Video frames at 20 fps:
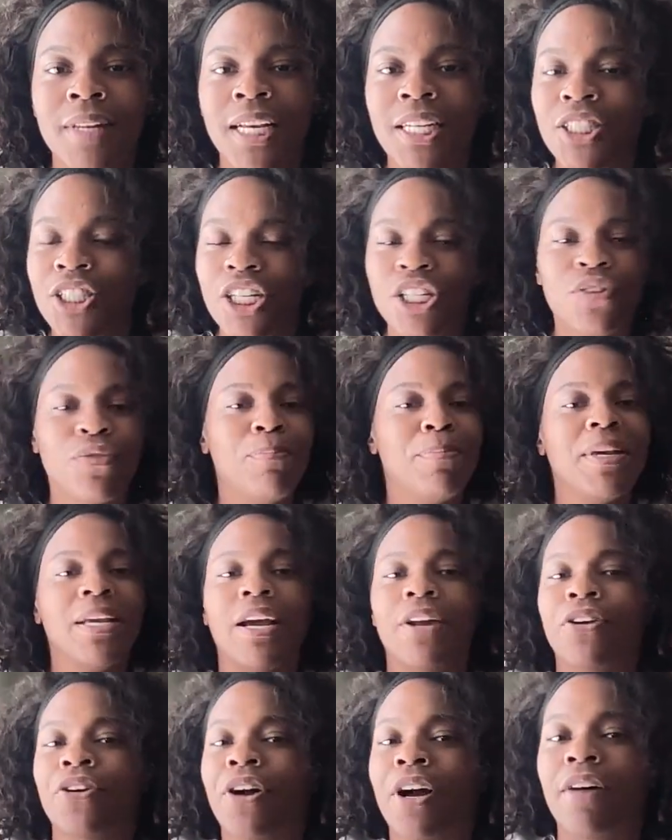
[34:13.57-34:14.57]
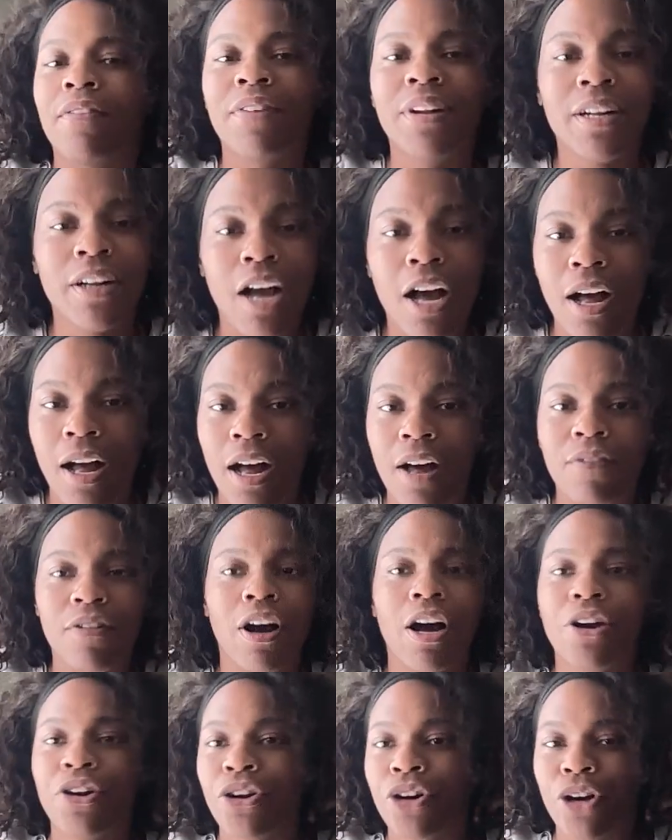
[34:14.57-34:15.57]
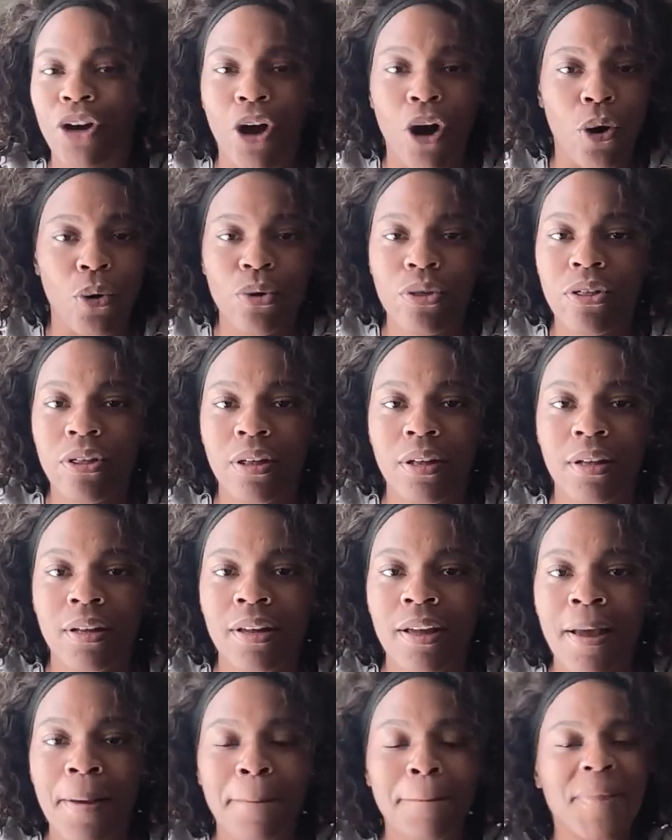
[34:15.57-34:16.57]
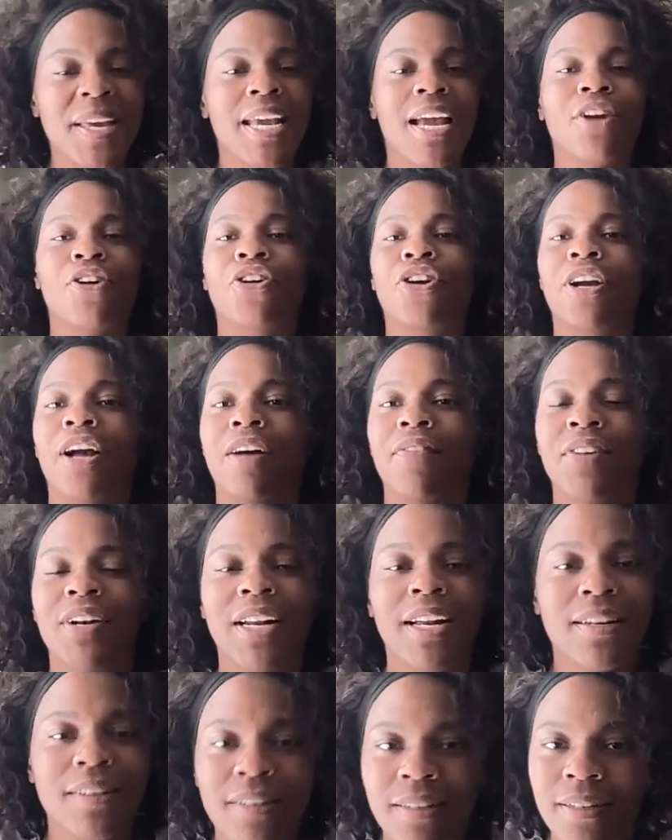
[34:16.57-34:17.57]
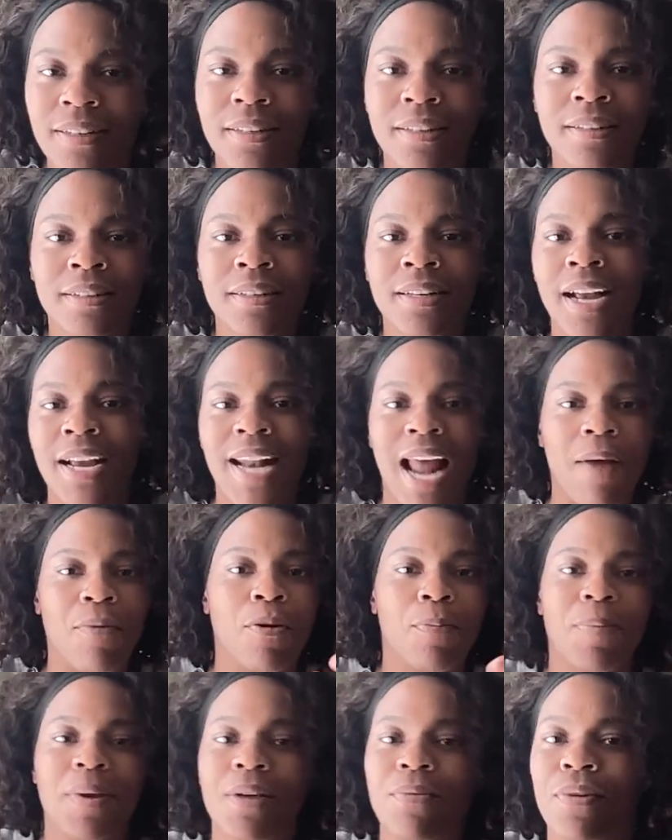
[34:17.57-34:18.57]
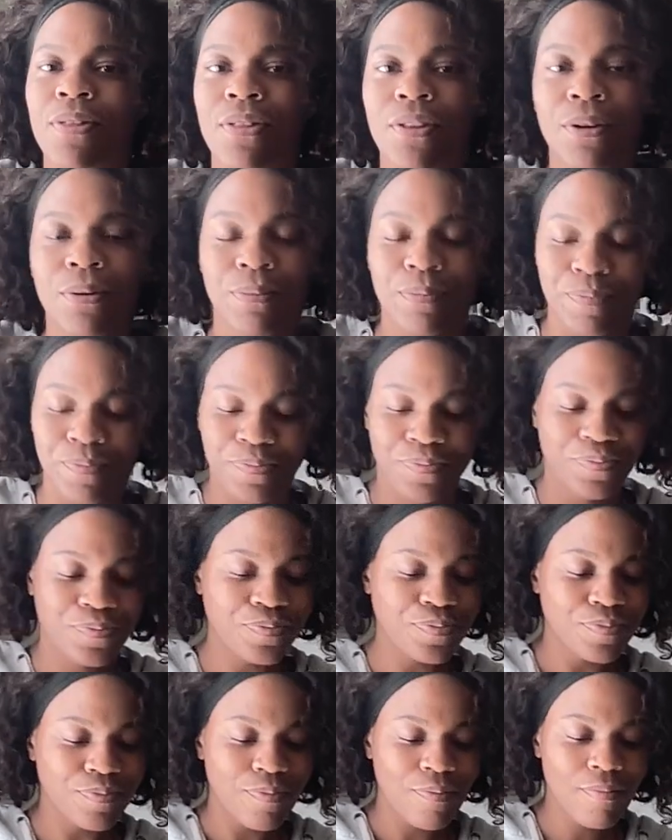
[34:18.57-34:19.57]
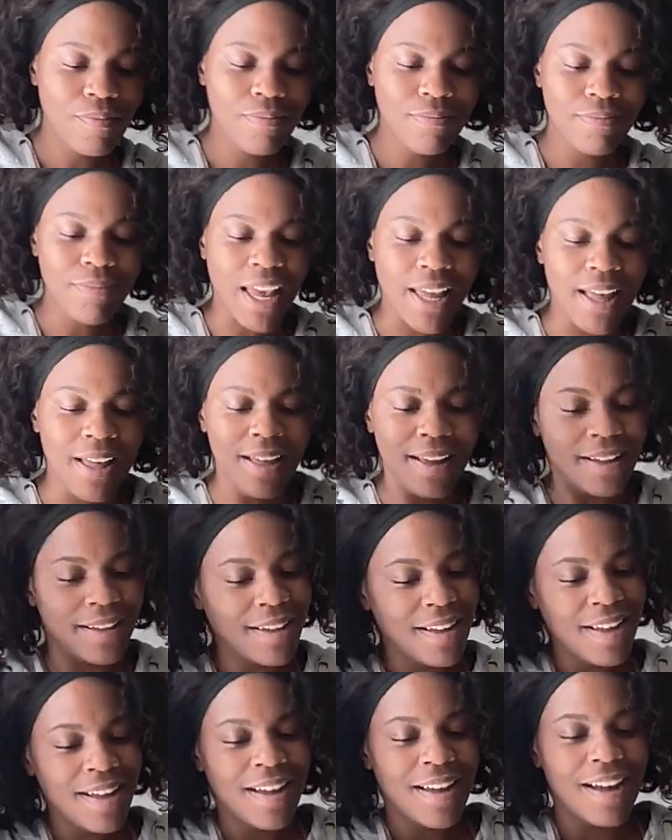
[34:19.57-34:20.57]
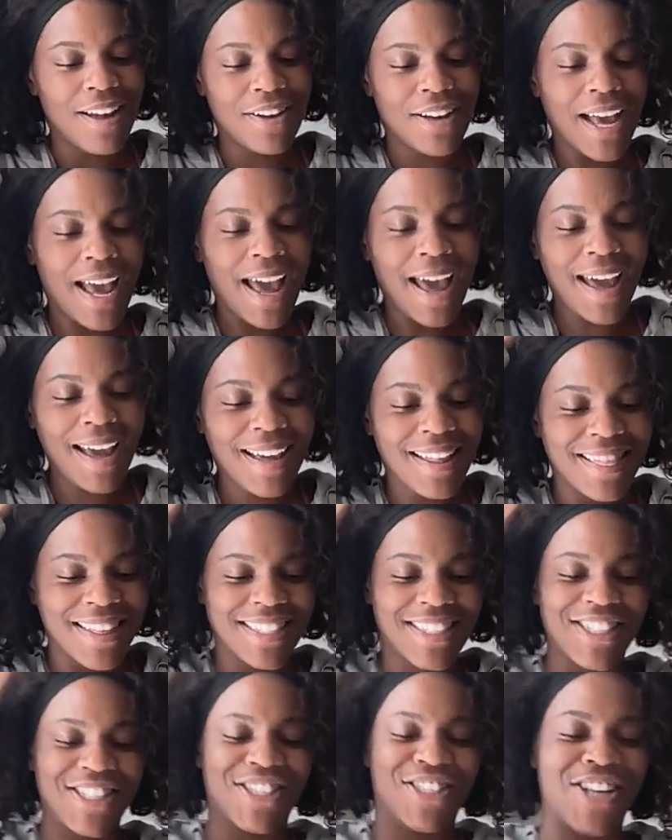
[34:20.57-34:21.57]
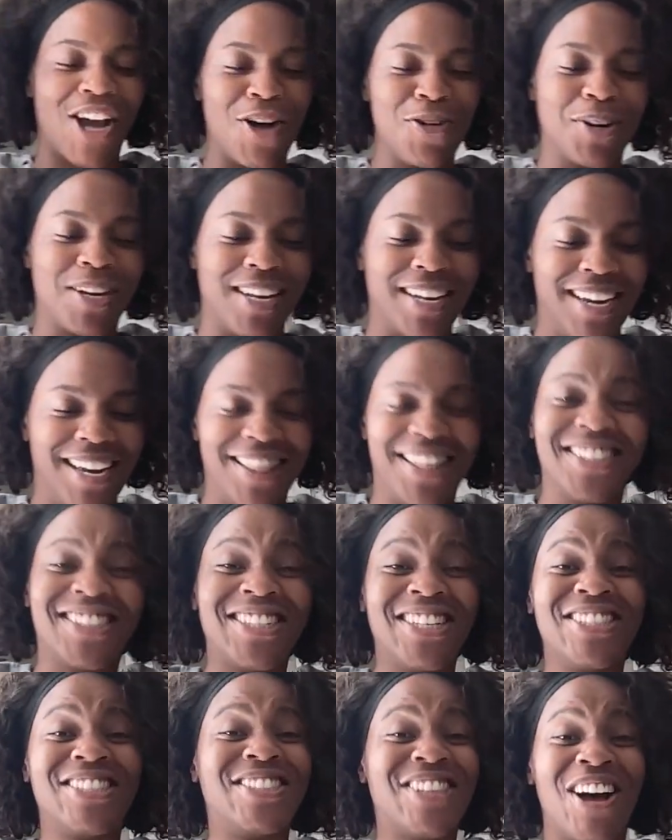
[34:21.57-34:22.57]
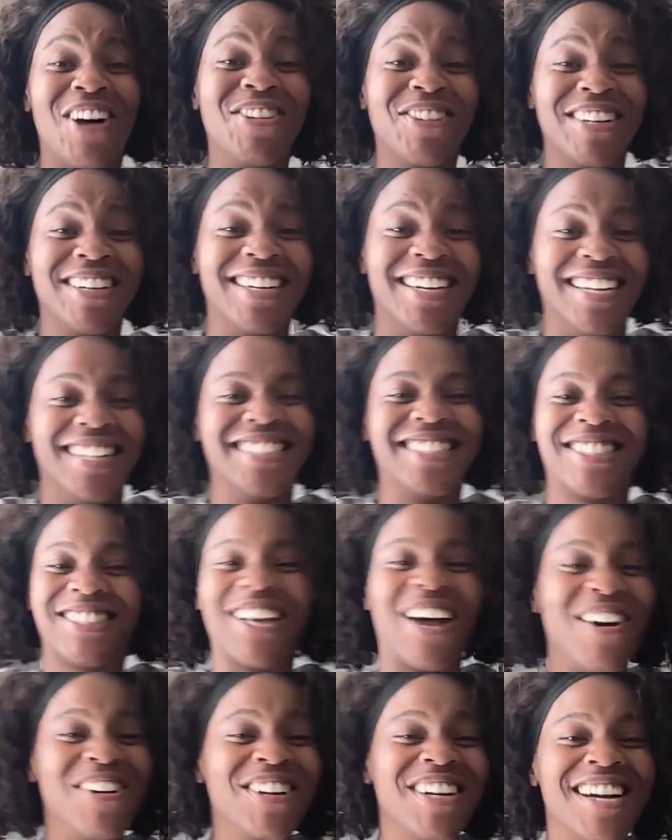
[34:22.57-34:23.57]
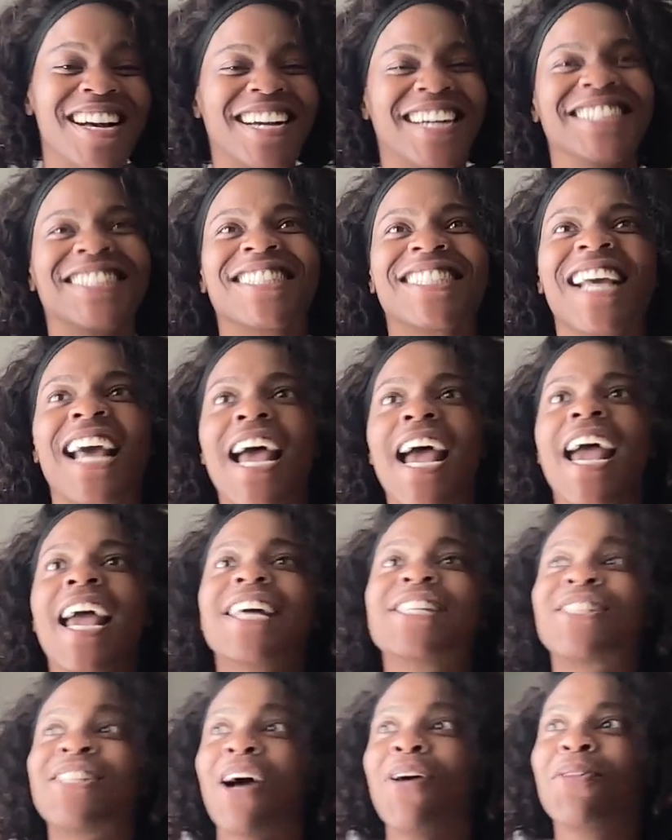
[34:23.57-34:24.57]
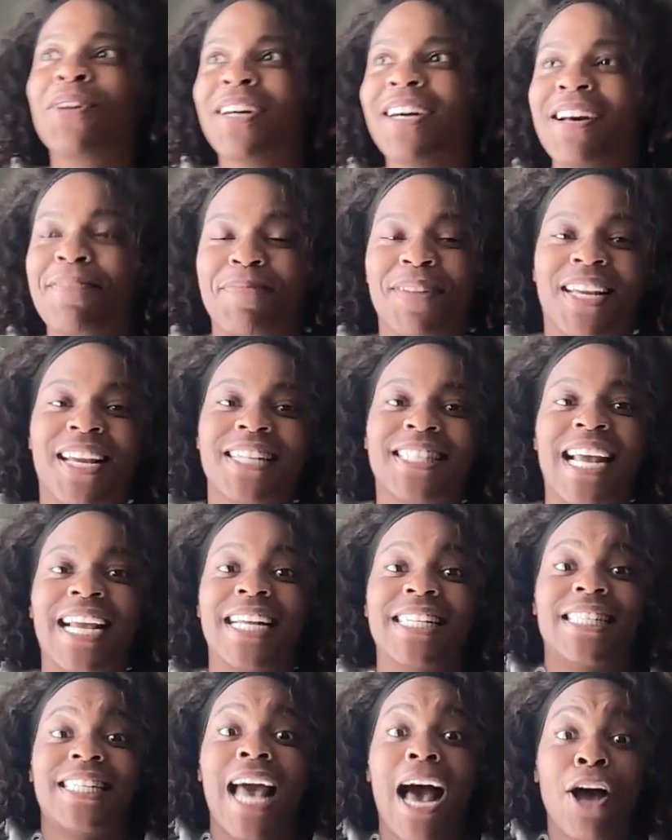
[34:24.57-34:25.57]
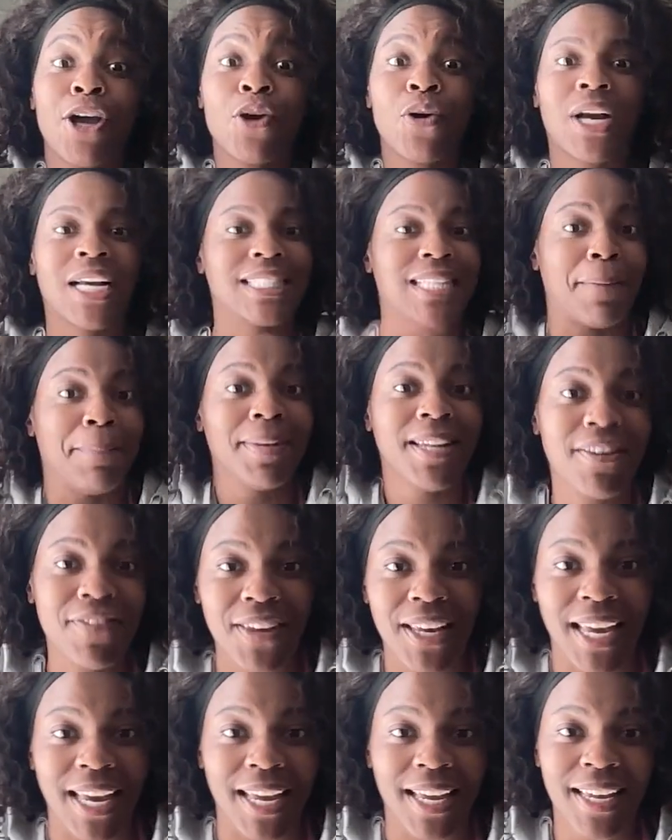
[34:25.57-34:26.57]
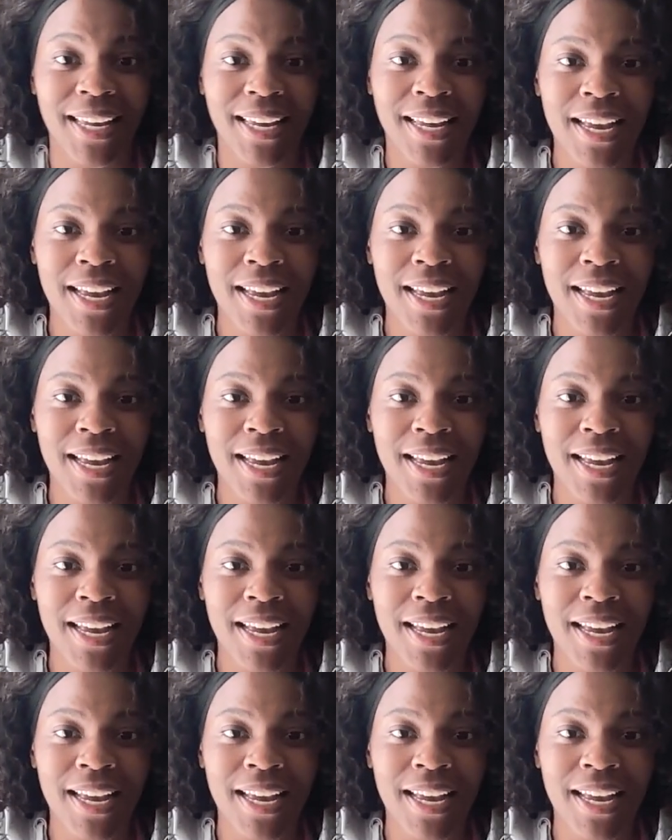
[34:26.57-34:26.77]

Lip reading: Just be under oath, be under covenant, and I will be with you. Okay, this is so good. This is so good. It's so good because it's so good because I can tell you it because I'm living it.